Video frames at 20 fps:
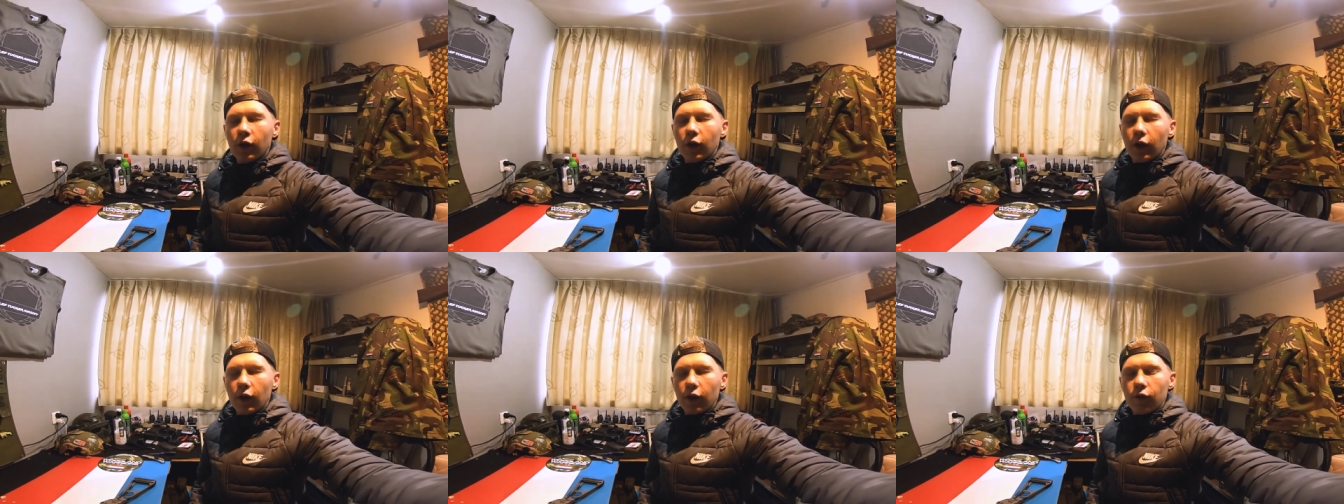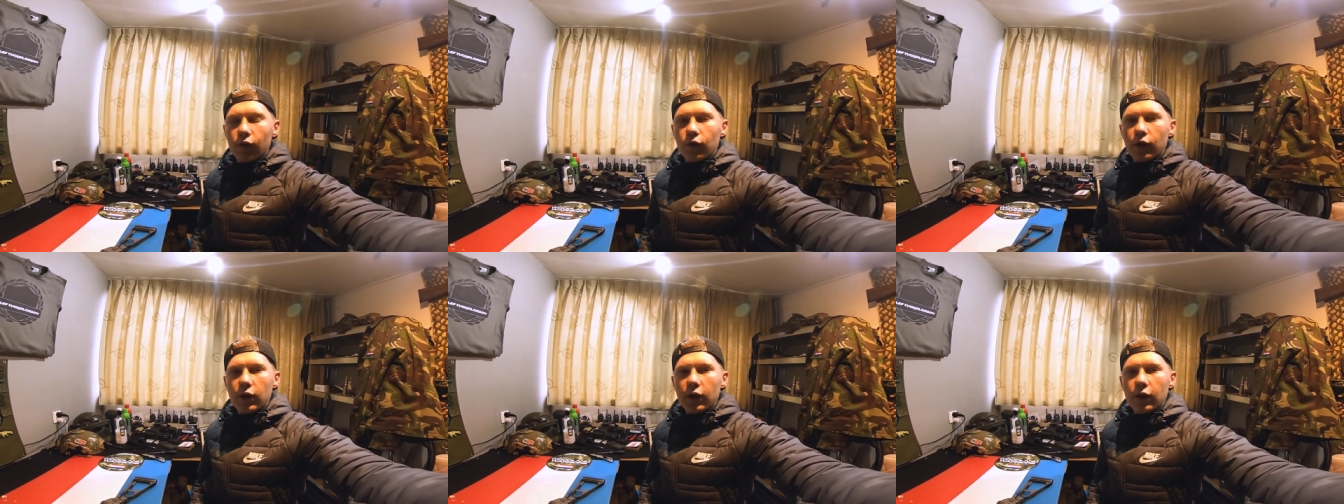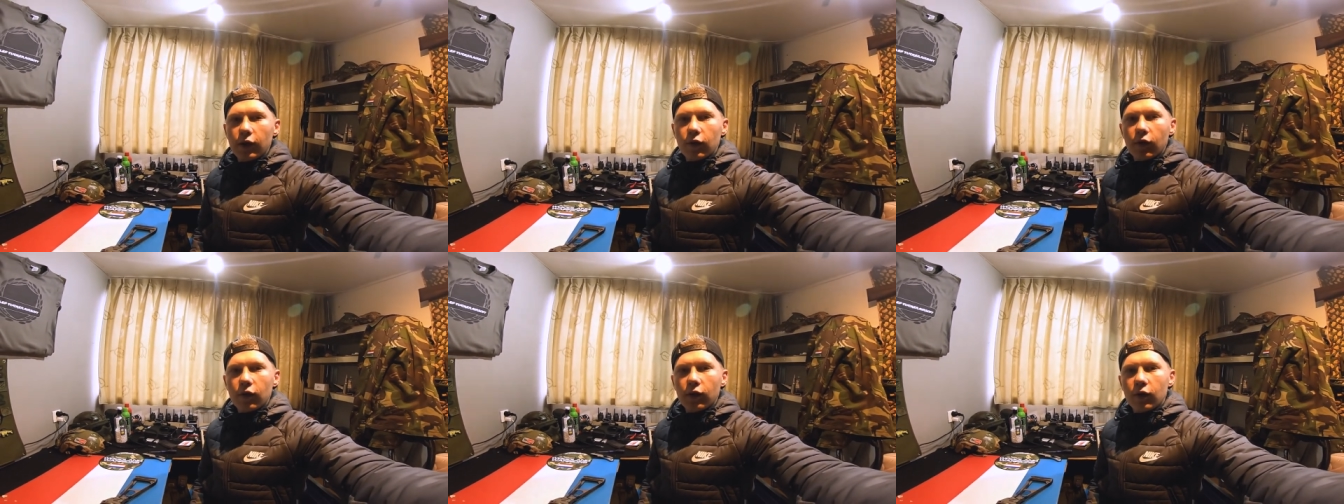If you
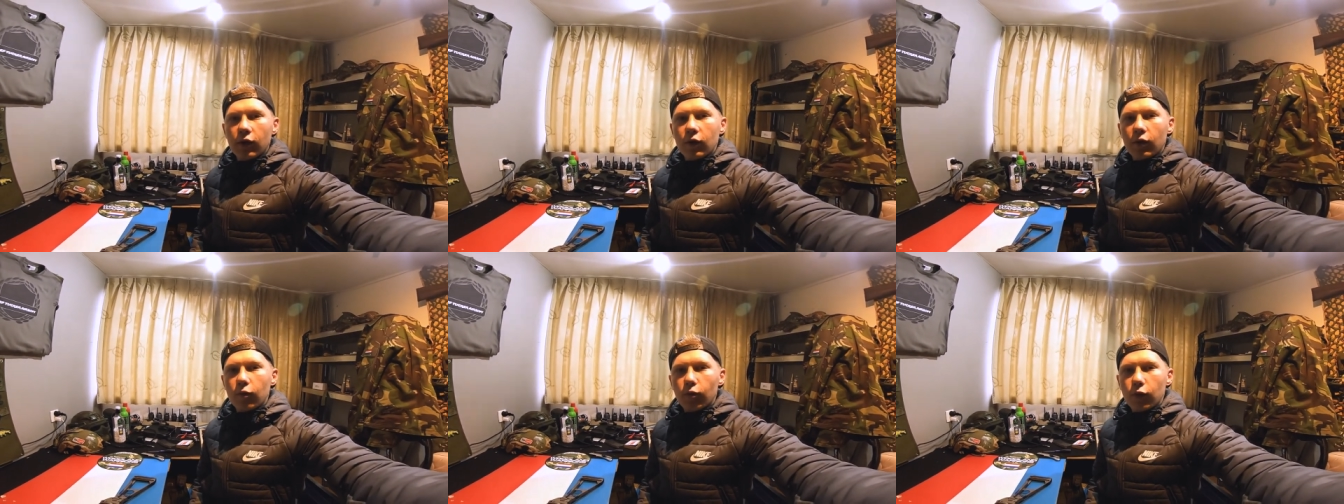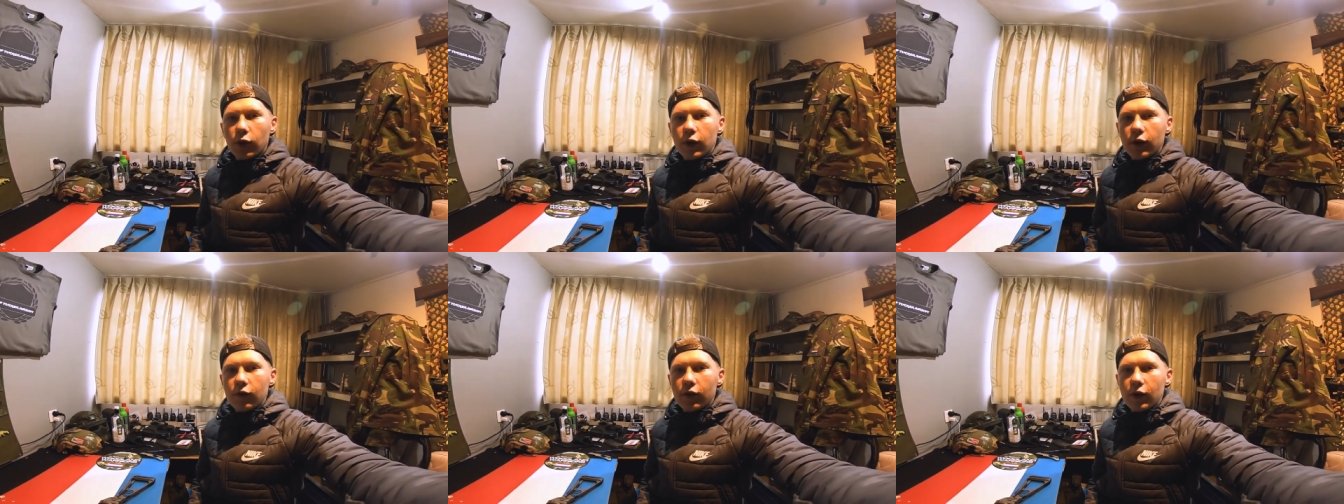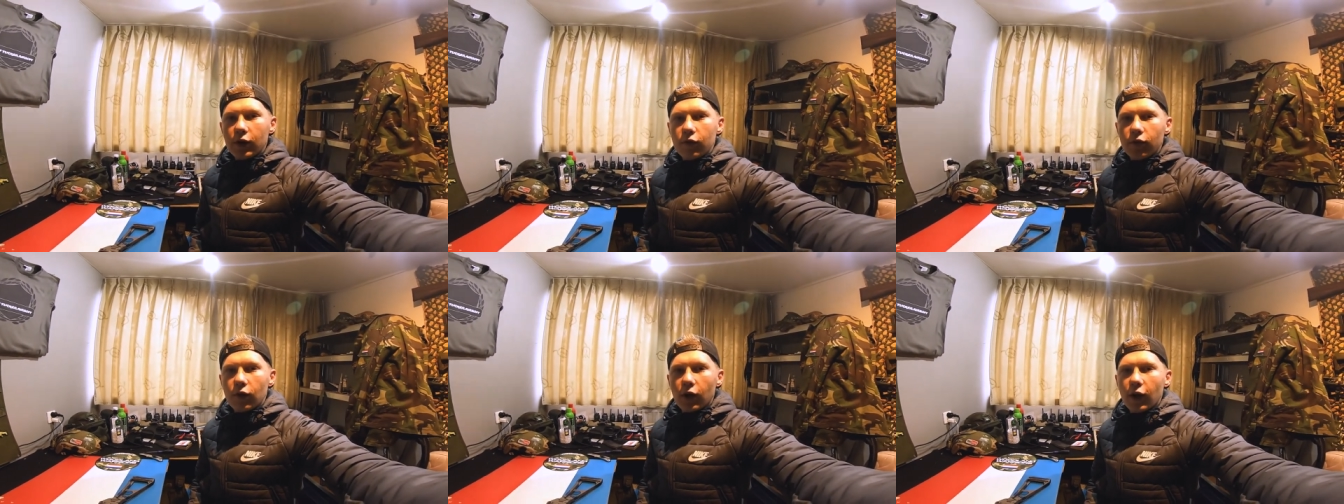did, please
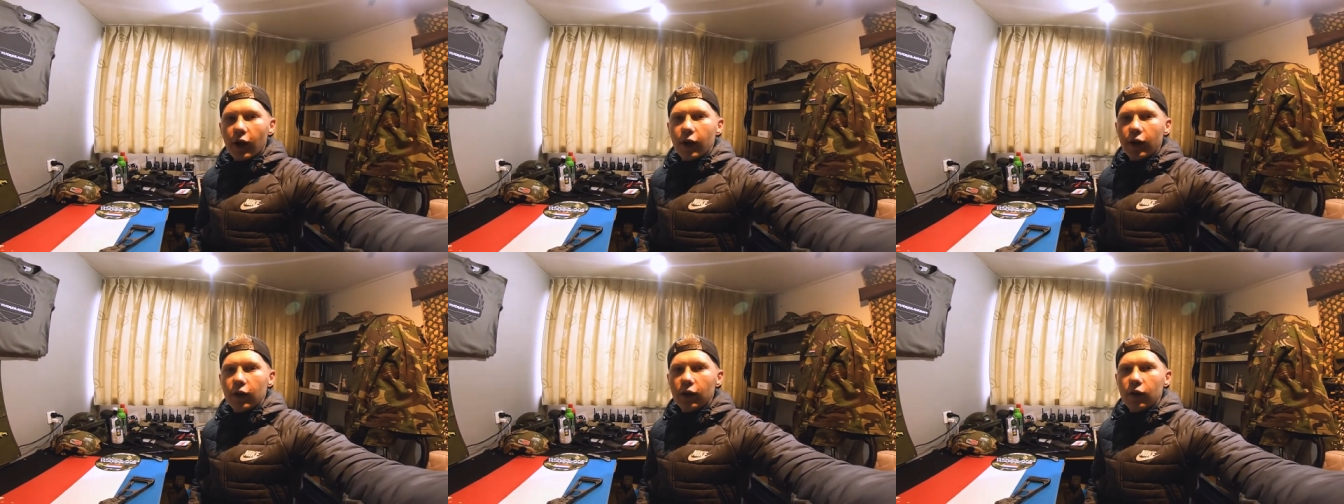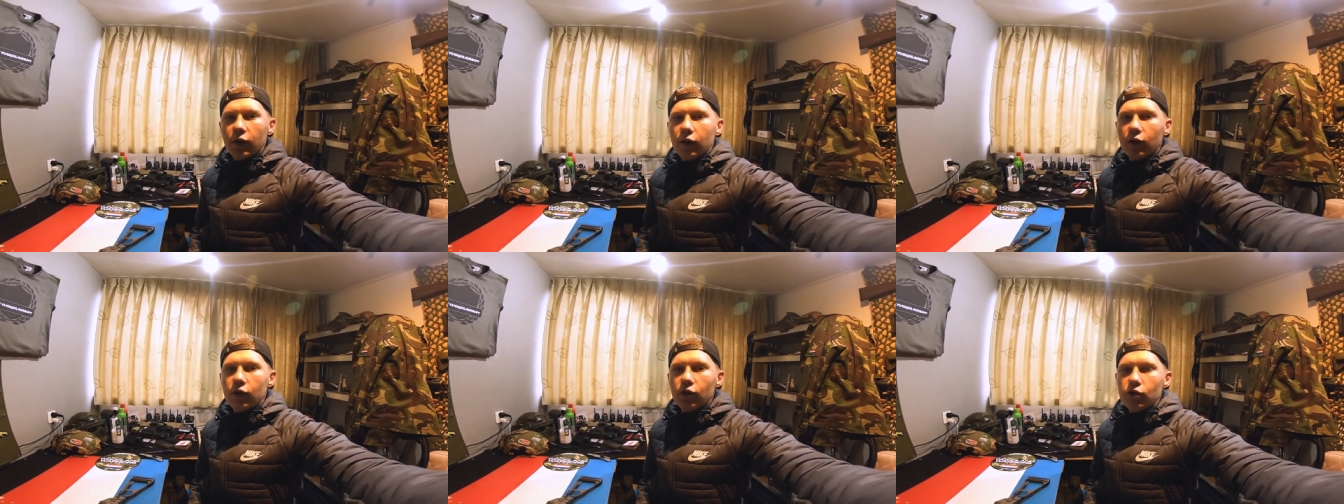leave a like,